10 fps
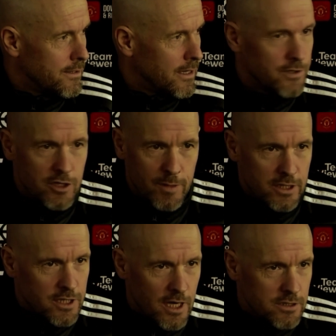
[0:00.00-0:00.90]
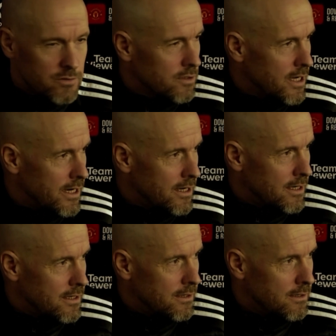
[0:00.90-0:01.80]
Anthony Martial is not there.
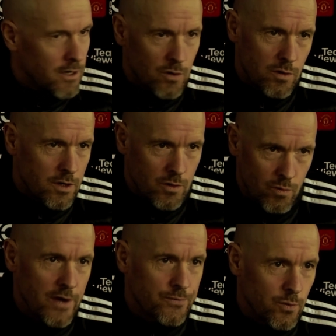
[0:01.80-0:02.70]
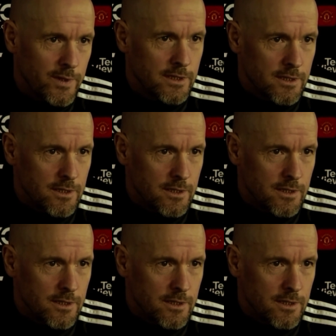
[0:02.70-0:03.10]
No, we have to win.